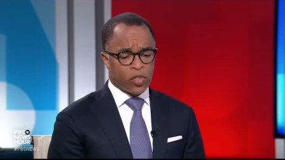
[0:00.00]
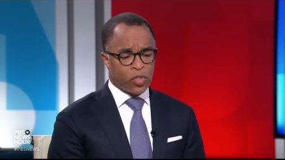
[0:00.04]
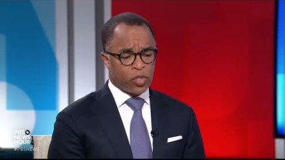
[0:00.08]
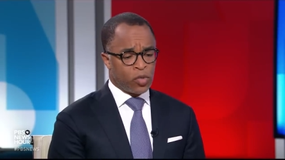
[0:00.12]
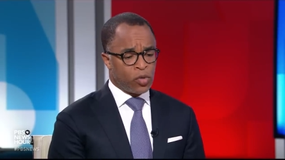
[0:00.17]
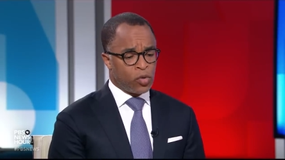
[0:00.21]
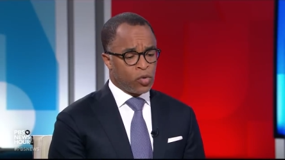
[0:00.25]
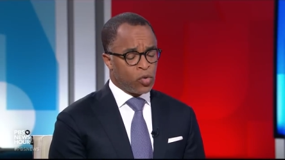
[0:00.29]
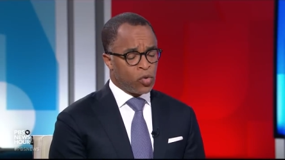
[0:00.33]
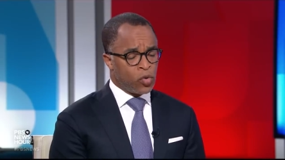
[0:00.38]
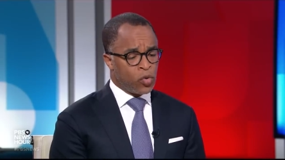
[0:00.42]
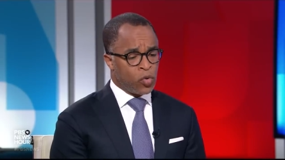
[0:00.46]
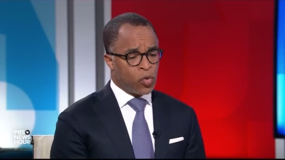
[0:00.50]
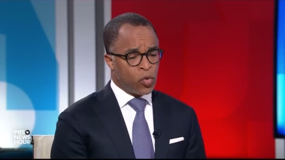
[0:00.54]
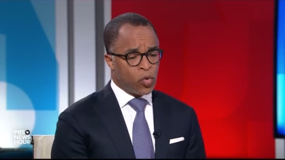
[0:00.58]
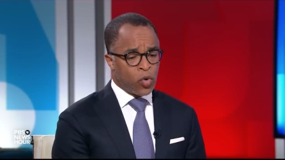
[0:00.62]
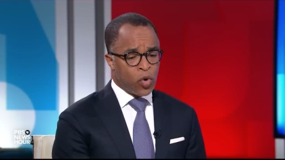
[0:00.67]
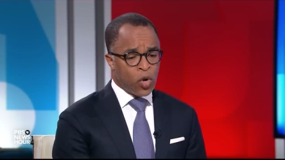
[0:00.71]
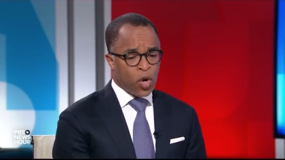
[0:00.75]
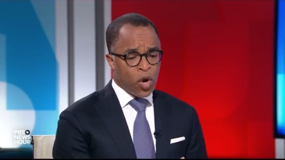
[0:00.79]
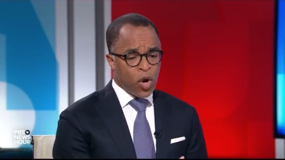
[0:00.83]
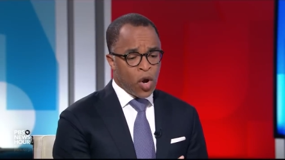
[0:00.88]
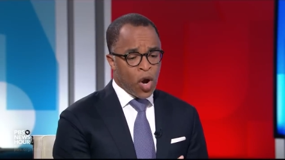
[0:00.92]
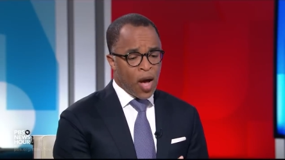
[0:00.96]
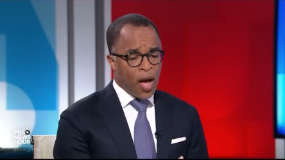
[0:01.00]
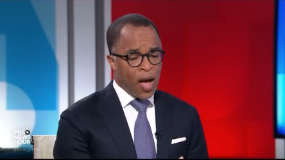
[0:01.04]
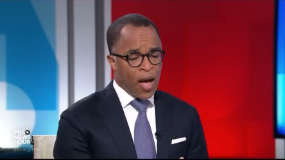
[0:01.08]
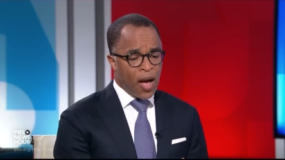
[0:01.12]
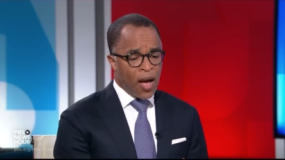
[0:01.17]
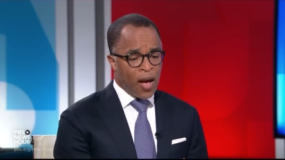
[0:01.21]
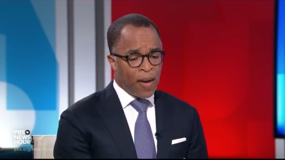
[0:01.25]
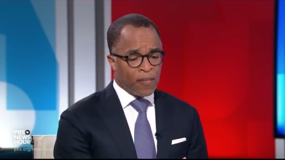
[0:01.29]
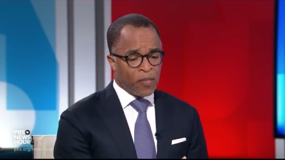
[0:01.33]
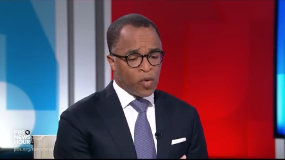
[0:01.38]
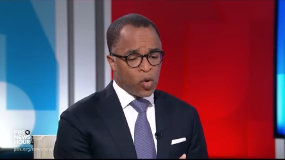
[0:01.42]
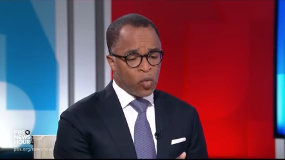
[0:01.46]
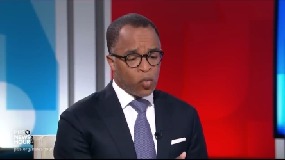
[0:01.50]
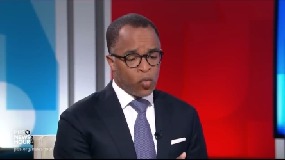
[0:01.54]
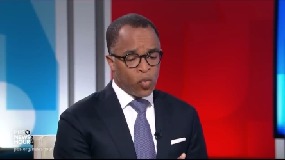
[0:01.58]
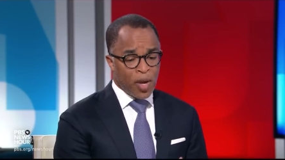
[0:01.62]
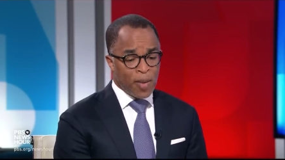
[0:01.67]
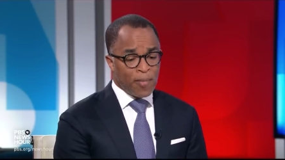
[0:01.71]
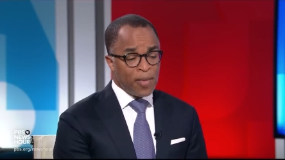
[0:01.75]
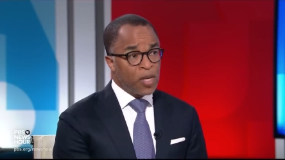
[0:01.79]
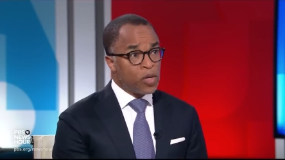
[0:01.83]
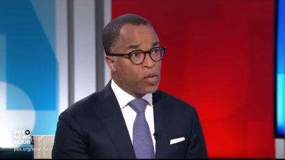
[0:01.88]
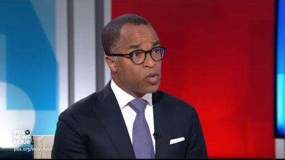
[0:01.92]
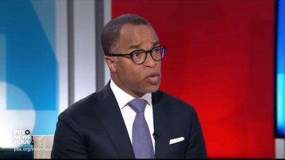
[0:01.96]
to um,
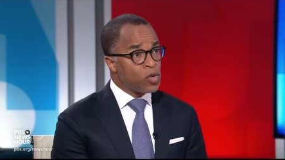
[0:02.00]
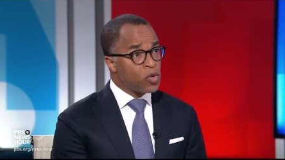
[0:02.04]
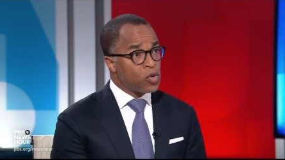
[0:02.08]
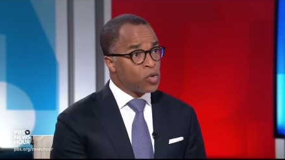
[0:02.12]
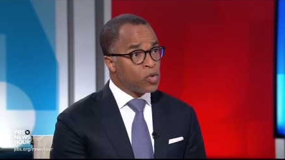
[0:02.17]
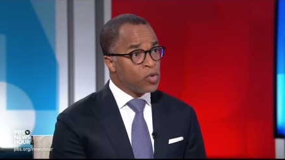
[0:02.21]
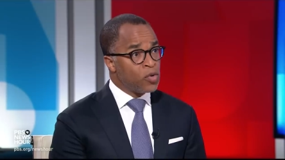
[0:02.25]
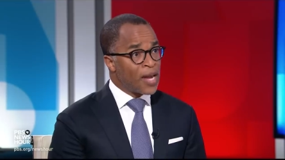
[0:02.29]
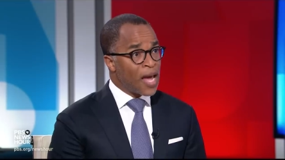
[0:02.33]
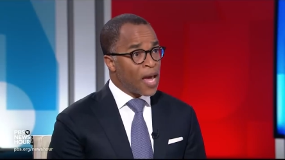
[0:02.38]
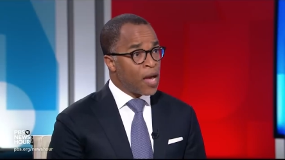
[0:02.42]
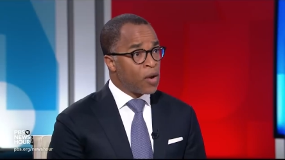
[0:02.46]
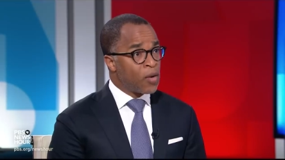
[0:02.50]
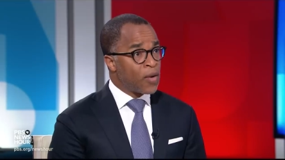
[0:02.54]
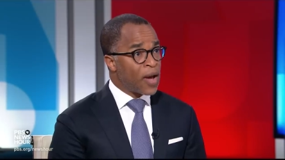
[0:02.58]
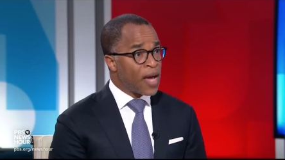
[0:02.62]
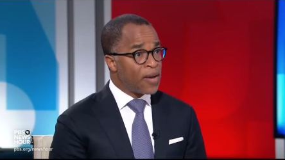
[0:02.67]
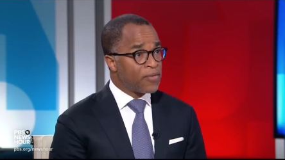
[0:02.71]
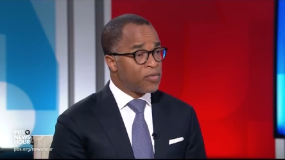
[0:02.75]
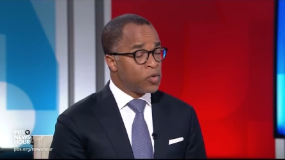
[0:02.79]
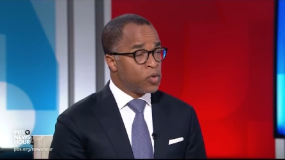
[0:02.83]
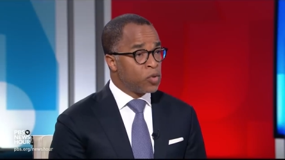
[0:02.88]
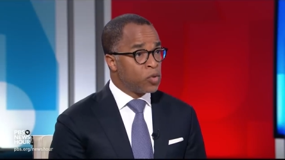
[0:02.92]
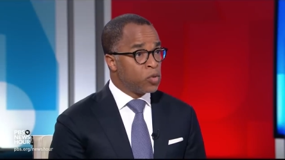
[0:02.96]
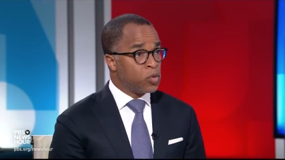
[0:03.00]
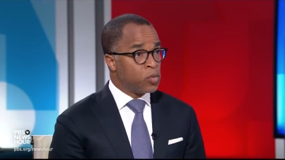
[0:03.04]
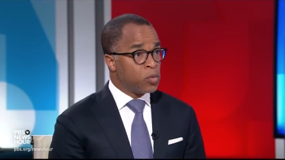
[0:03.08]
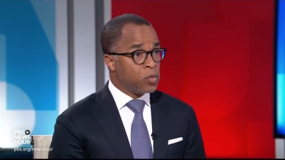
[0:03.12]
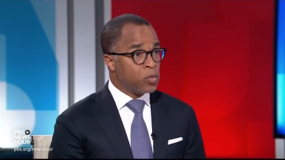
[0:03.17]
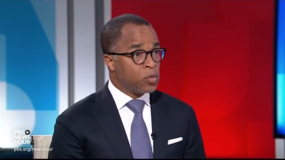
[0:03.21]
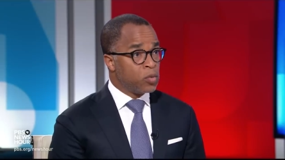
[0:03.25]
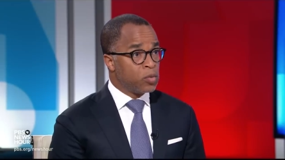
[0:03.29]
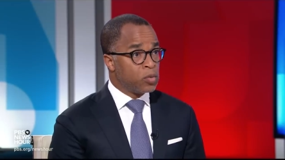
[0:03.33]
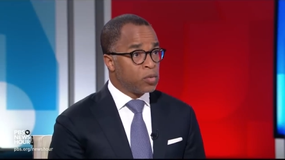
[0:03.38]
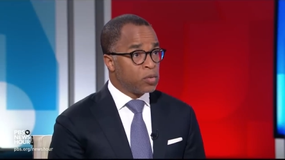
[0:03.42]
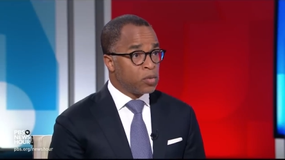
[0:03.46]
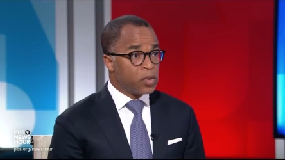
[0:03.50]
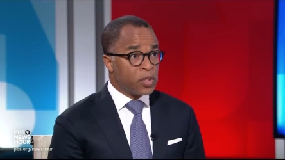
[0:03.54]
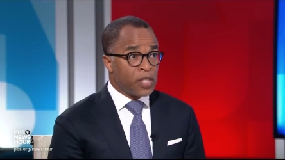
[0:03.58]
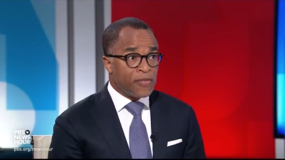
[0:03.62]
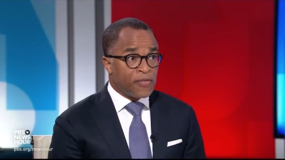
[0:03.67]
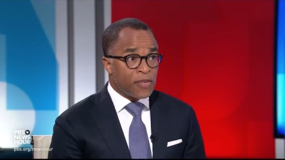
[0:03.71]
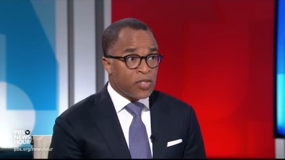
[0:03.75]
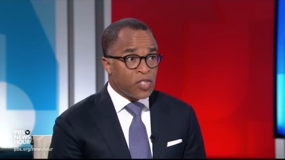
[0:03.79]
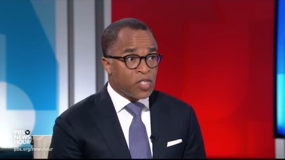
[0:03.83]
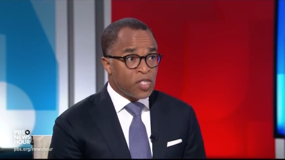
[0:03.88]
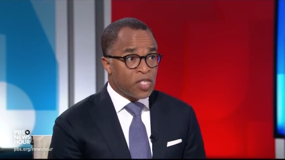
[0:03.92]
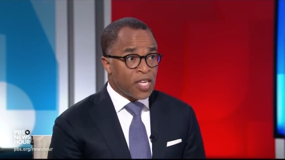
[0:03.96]
women who now have, who
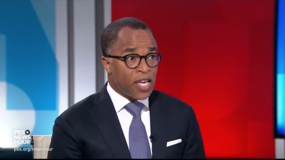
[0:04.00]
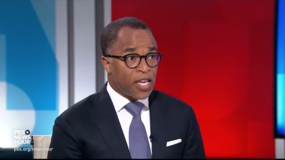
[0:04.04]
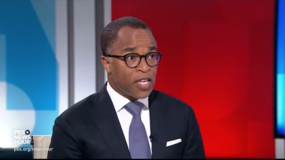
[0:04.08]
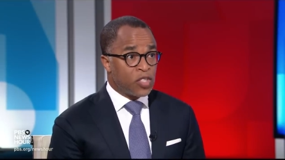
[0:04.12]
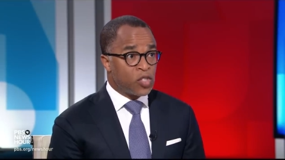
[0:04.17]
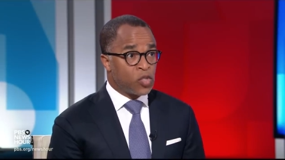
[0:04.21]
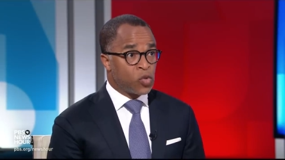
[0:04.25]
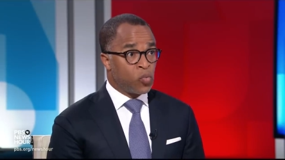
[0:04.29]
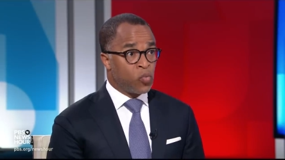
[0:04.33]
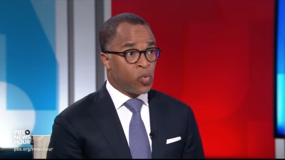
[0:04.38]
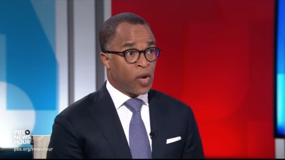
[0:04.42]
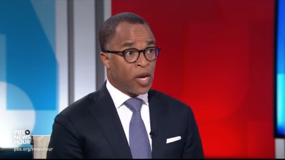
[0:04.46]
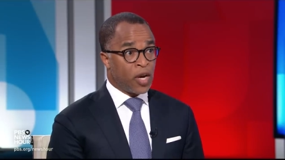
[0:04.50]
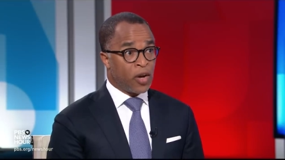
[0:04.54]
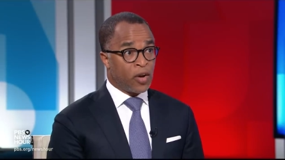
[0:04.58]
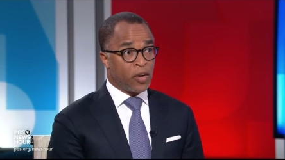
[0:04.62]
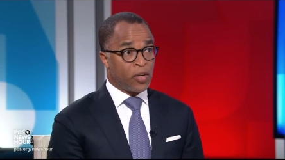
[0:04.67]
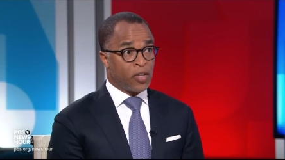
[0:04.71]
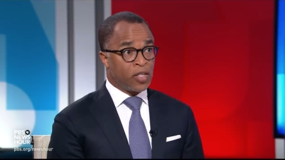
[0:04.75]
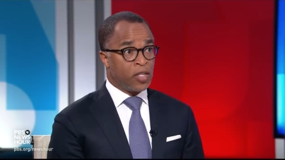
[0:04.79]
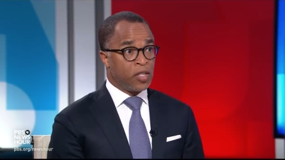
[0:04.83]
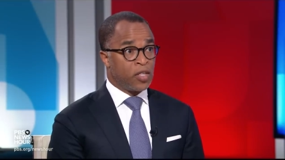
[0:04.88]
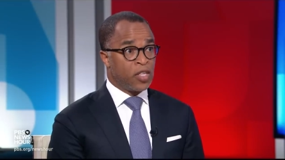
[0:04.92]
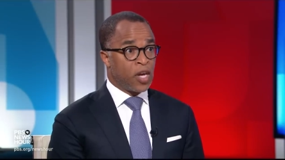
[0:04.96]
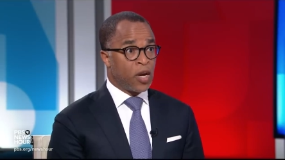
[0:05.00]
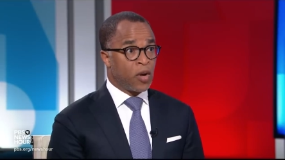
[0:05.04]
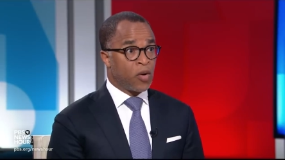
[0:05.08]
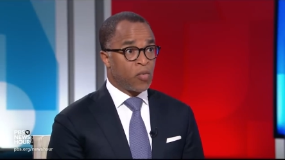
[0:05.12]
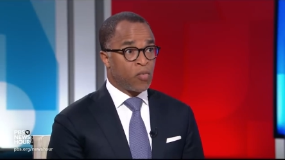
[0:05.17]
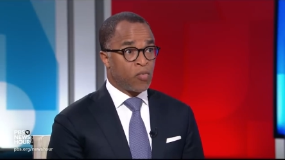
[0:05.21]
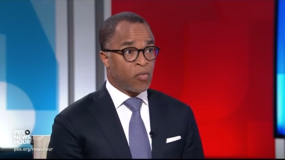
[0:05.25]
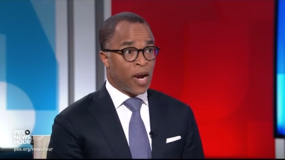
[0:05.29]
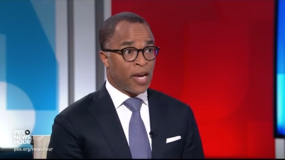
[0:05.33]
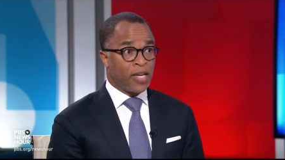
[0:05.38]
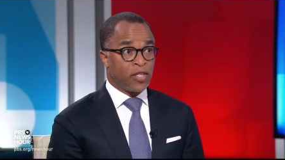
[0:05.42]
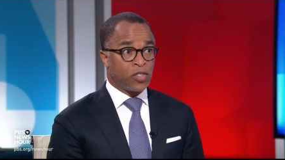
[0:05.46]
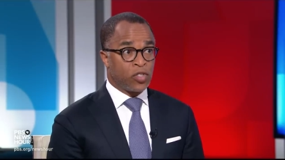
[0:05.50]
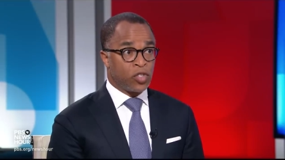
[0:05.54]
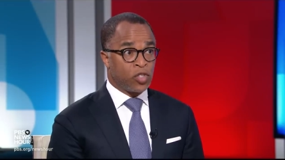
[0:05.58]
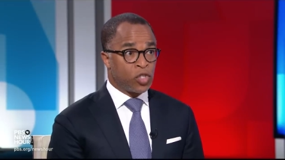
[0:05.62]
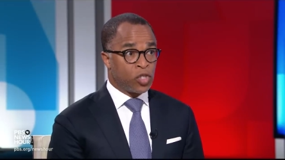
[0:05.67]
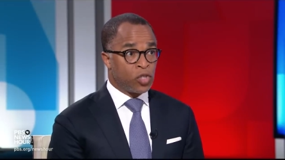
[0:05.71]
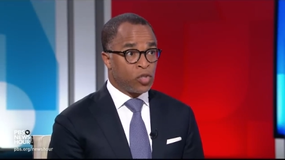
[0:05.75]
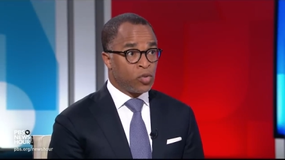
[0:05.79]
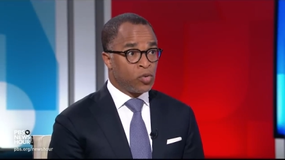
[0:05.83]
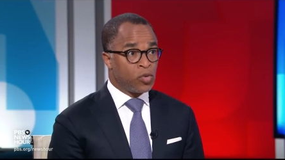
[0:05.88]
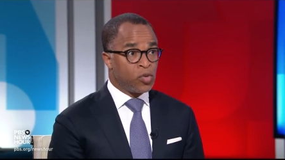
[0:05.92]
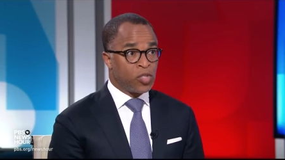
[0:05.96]
live in states where their right to
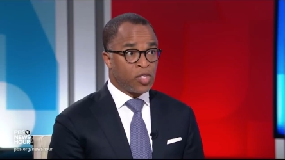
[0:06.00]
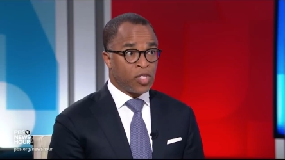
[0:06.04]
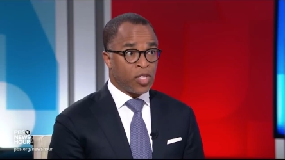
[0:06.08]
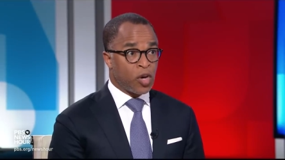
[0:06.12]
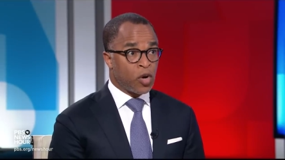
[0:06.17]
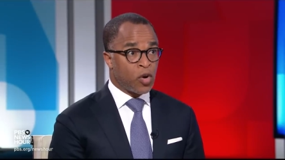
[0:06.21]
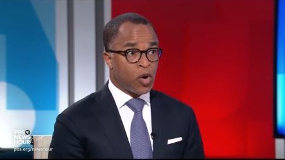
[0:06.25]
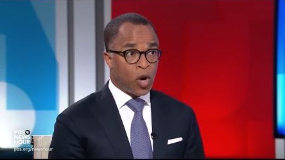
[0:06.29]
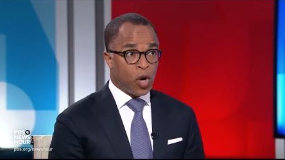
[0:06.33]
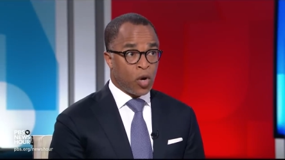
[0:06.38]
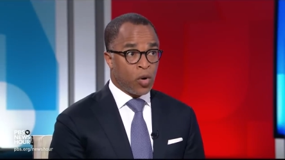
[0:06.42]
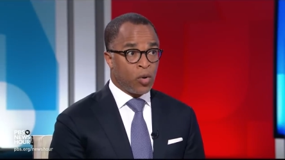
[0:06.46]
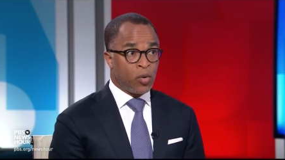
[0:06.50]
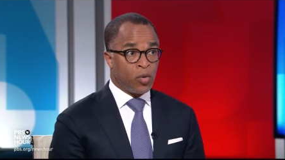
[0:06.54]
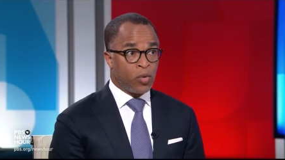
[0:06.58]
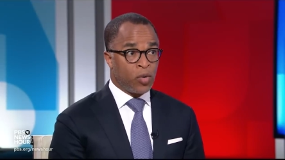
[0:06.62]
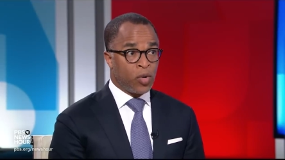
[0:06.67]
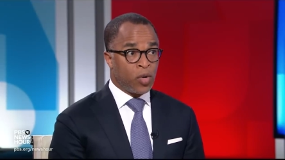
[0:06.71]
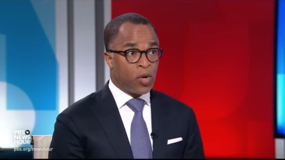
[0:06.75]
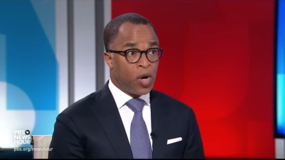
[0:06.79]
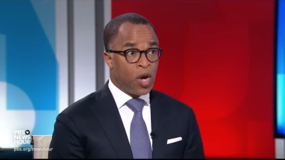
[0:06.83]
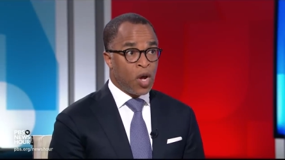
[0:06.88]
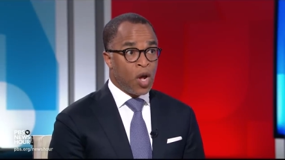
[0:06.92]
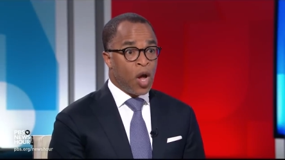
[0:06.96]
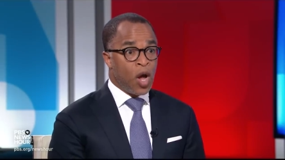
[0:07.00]
choose their own